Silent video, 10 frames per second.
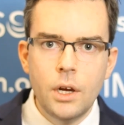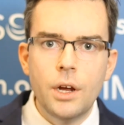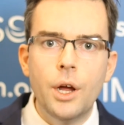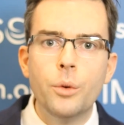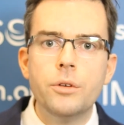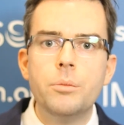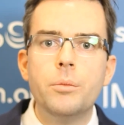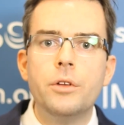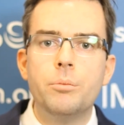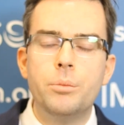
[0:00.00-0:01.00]
It
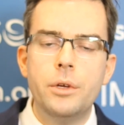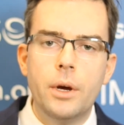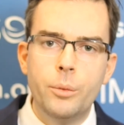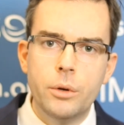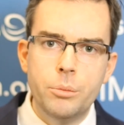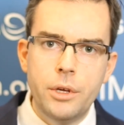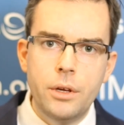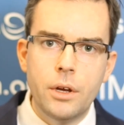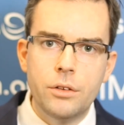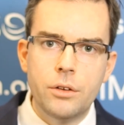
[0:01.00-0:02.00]
wouldn't
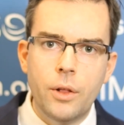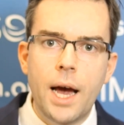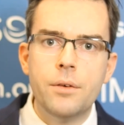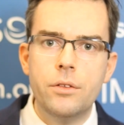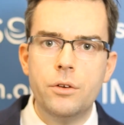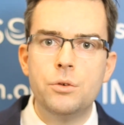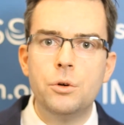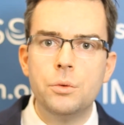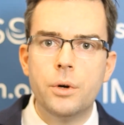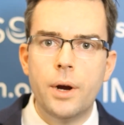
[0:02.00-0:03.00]
be until after the
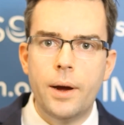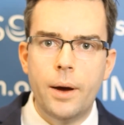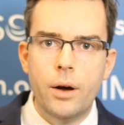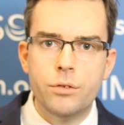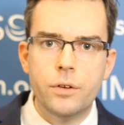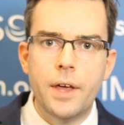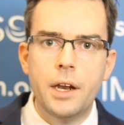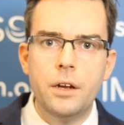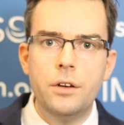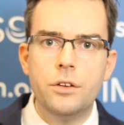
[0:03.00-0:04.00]
Cold War, however,
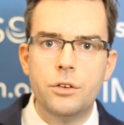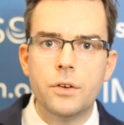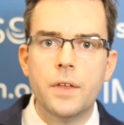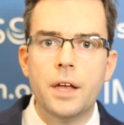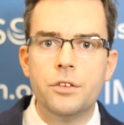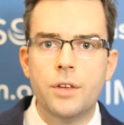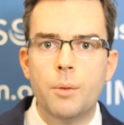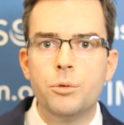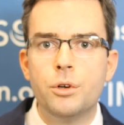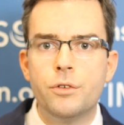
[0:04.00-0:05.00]
that India took that
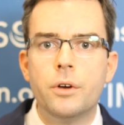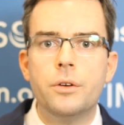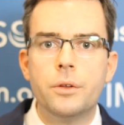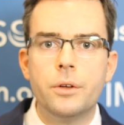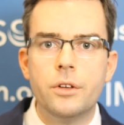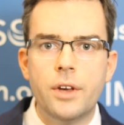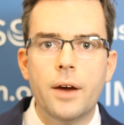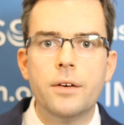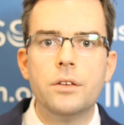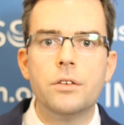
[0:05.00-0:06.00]
step to avert nuclear
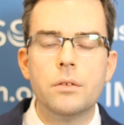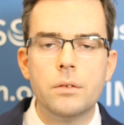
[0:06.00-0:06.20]
deterrence.